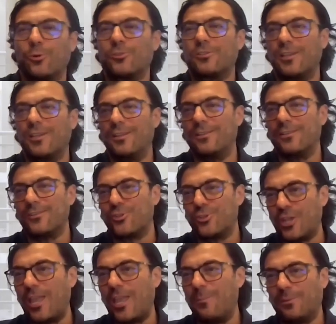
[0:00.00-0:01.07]
was
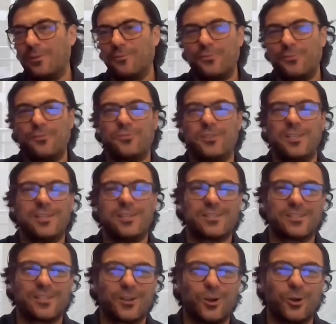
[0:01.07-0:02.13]
shaped 50
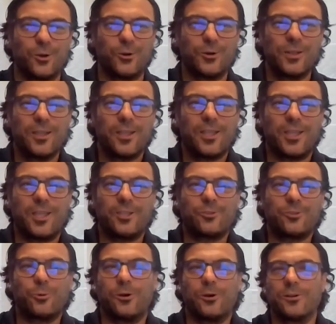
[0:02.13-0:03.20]
years ago,
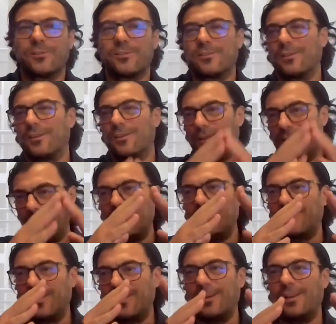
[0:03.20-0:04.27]
it was
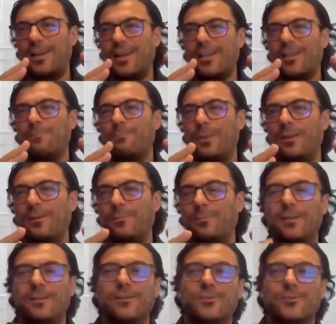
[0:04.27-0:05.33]
literally like a
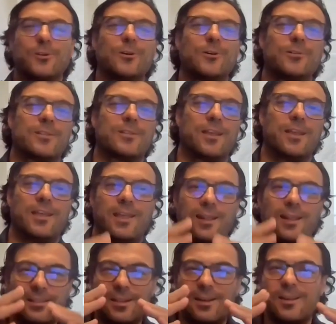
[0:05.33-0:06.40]
pyramid. So the
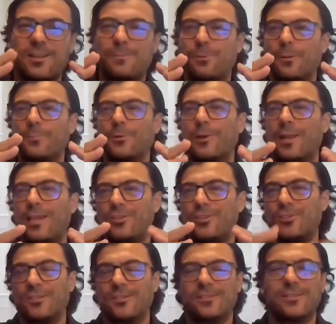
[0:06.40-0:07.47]
elderly
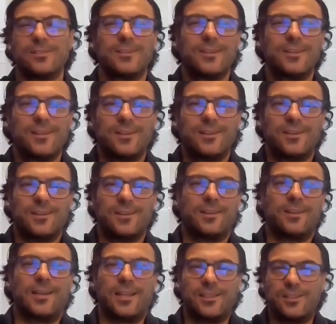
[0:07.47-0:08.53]
population
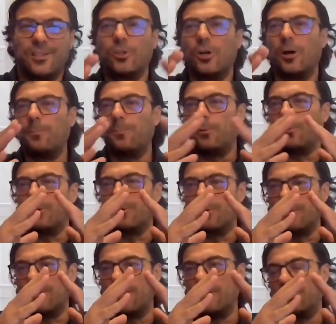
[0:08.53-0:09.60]
at the top
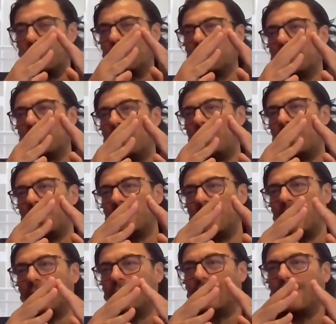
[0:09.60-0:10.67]
was
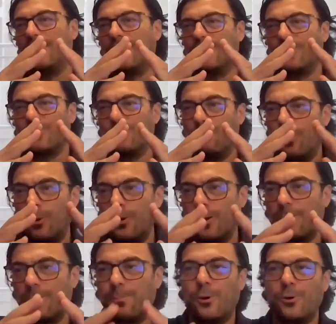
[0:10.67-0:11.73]
representing a
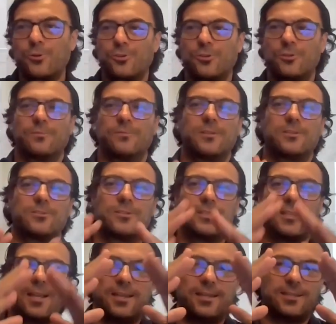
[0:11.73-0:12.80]
smaller portion of the
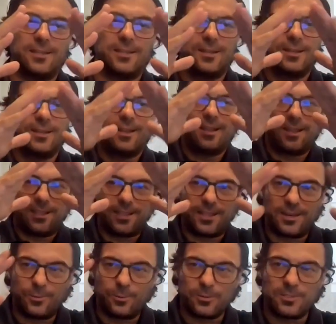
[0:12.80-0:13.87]
society, and
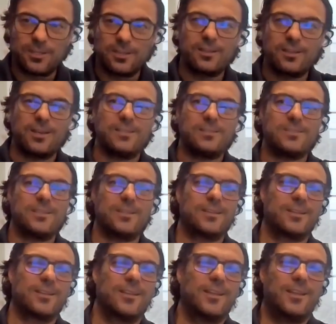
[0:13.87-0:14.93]
then it was increasing.